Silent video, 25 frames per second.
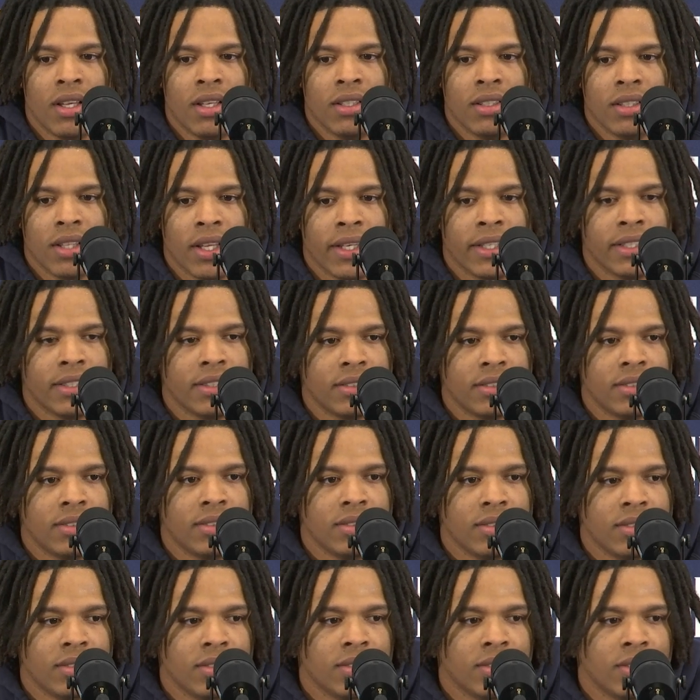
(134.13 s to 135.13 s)
Like,
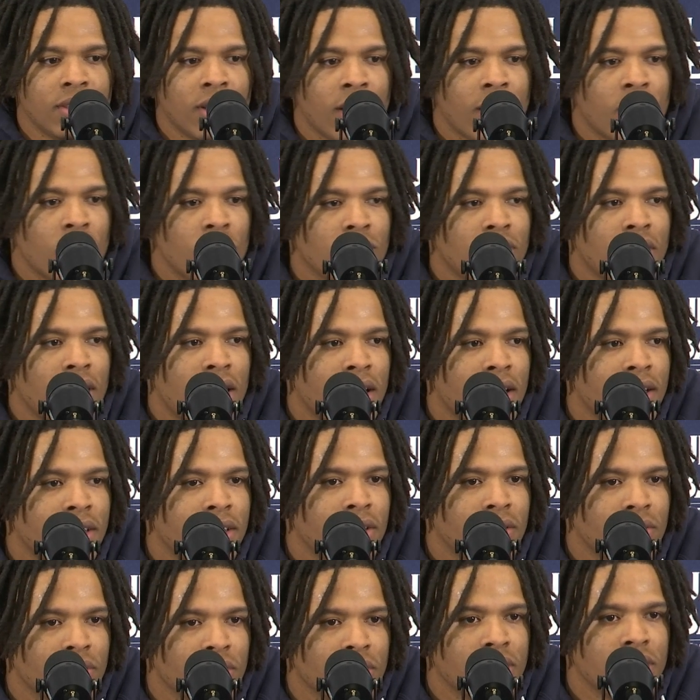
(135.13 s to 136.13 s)
that old line,
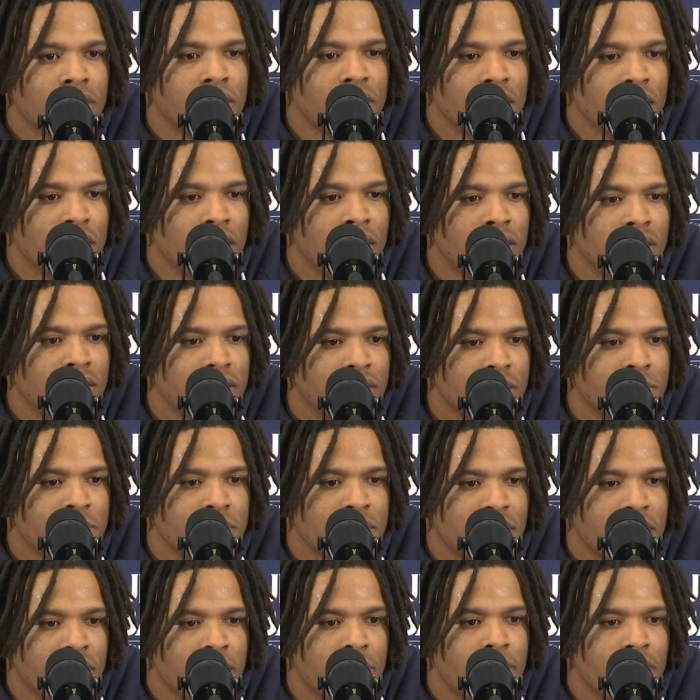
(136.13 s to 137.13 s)
they're really good. You know I'm
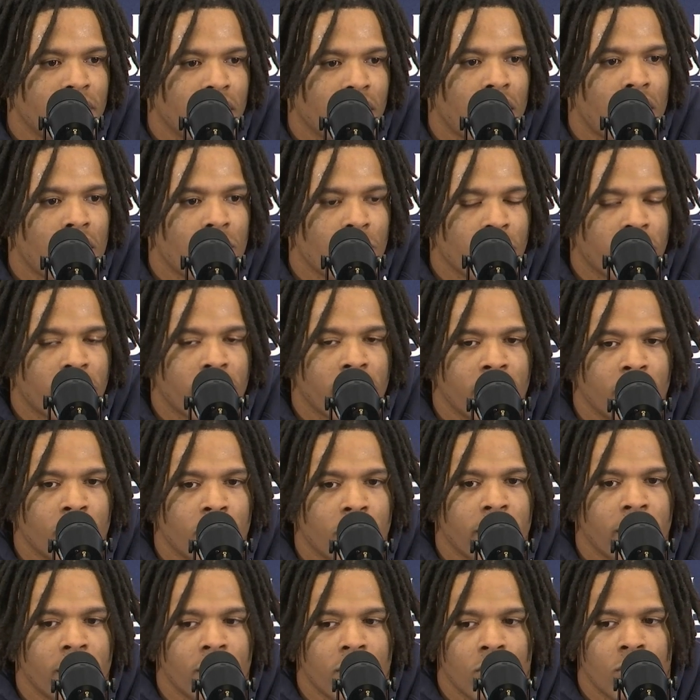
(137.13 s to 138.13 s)
saying? They put a lot of work into
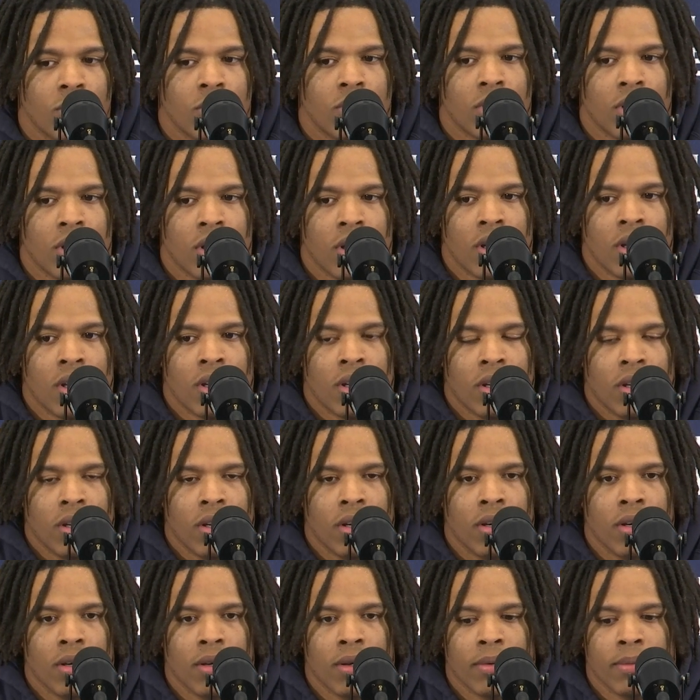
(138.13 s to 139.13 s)
what they do.
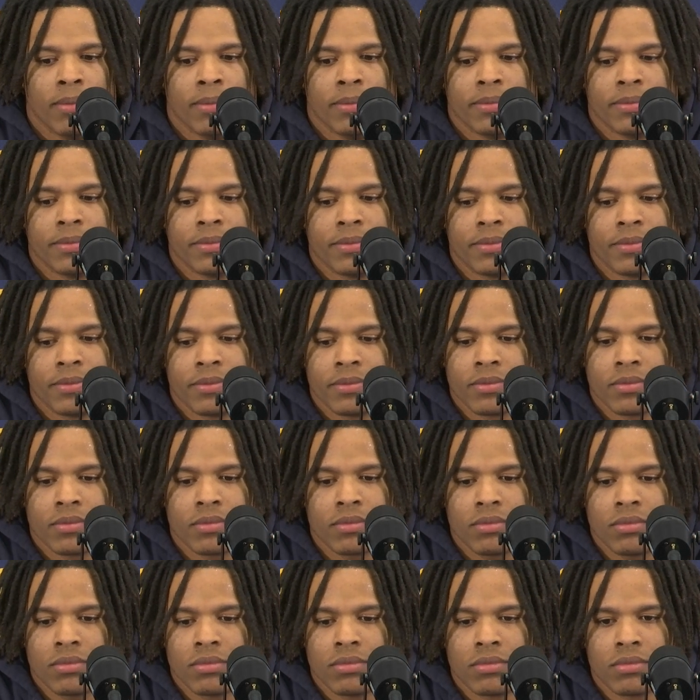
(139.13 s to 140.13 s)
Um,
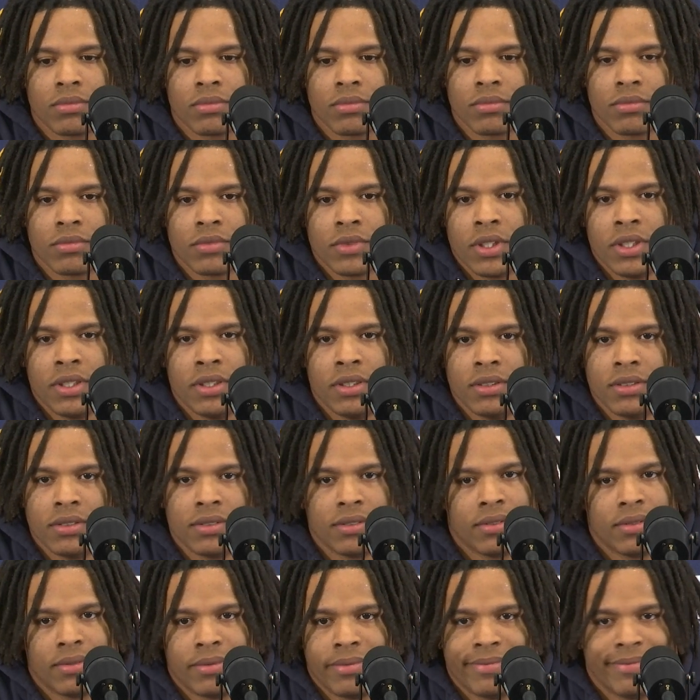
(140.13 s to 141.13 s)
and
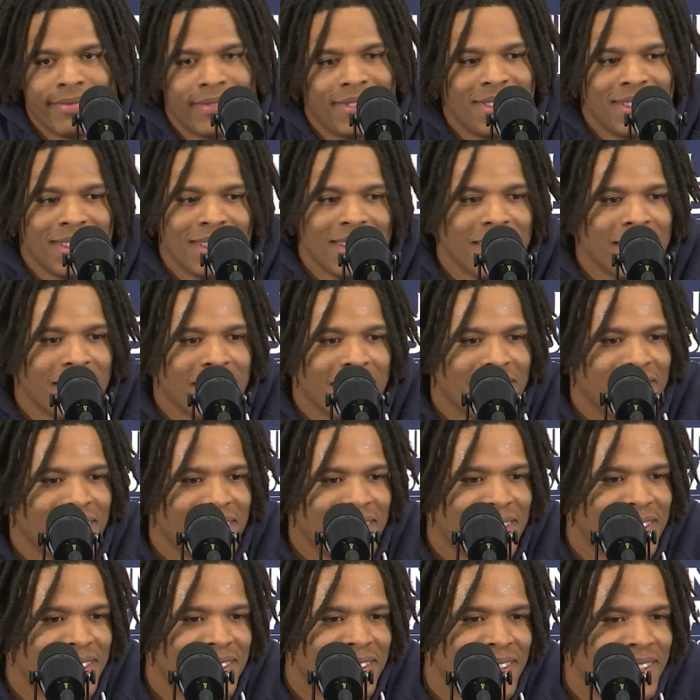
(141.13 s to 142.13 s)
yeah,
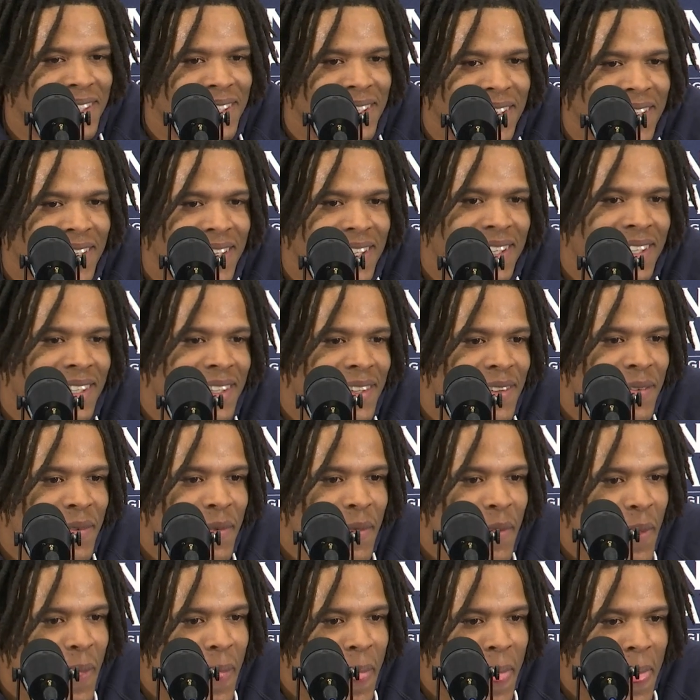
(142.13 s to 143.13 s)
like
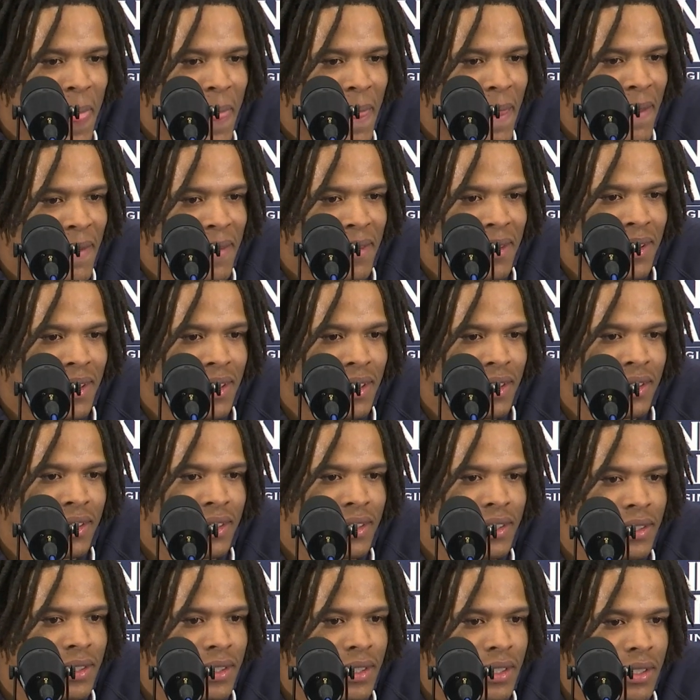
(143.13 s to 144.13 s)
significance in the
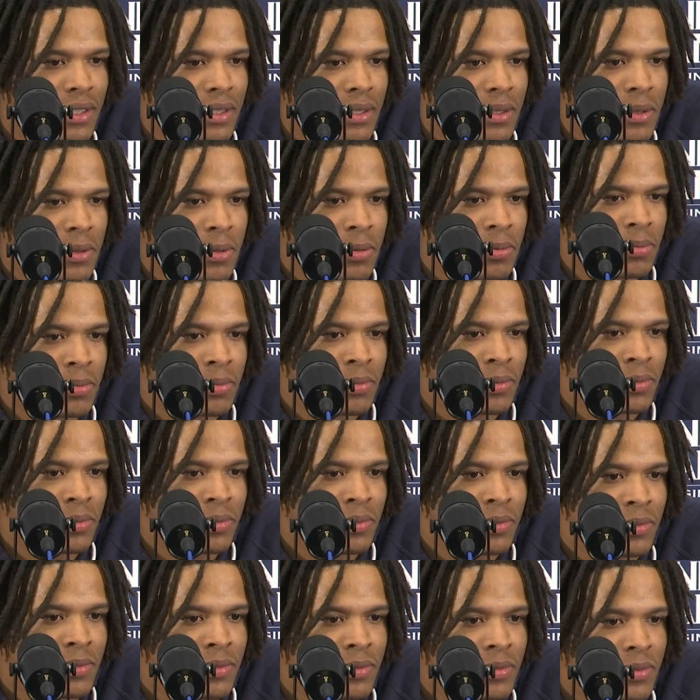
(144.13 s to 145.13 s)
number 22.
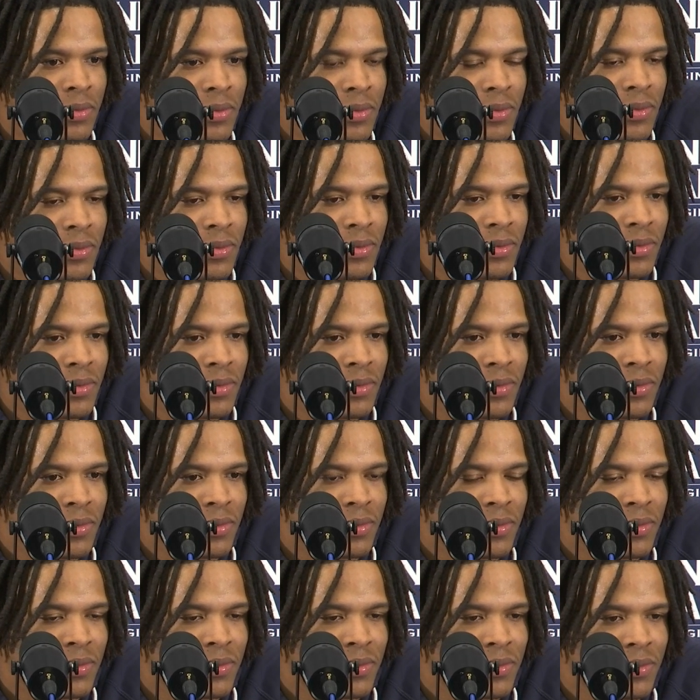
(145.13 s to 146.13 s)
There's a pretty good
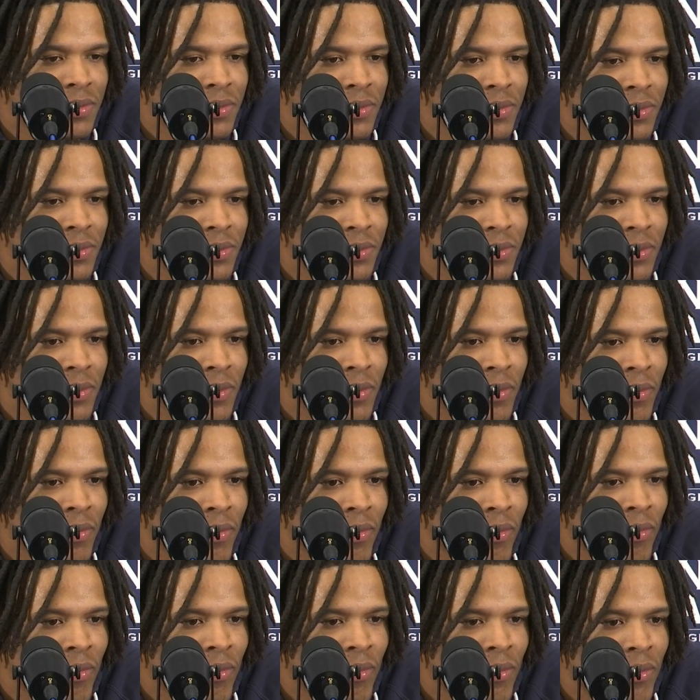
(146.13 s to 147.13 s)
WVU running back
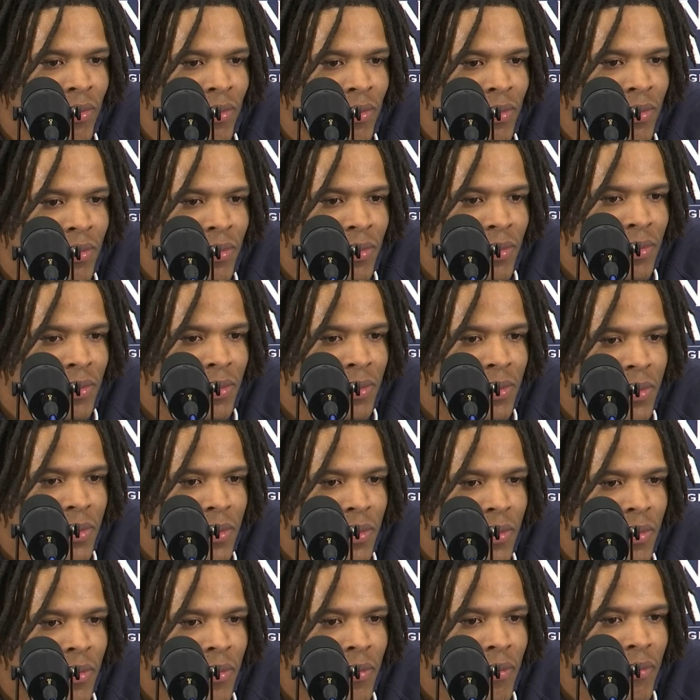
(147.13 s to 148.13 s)
all-time leading rusher
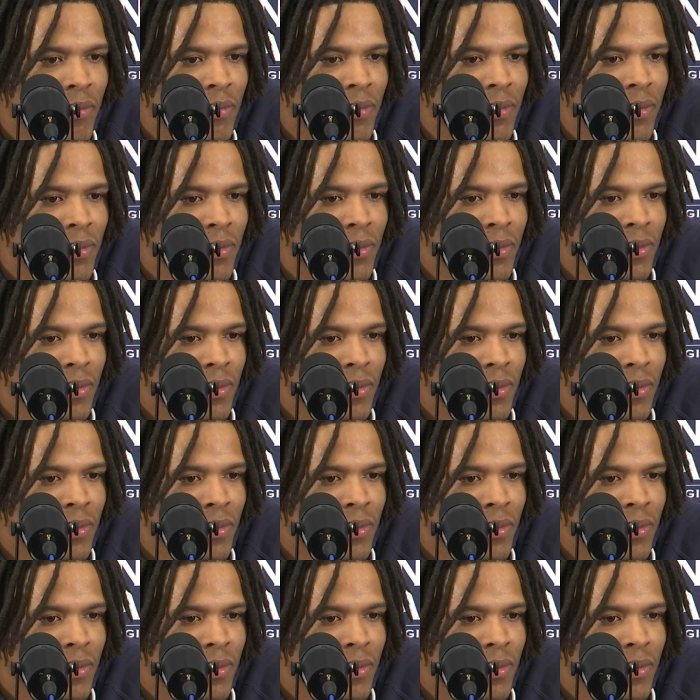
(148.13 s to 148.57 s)
for the same one.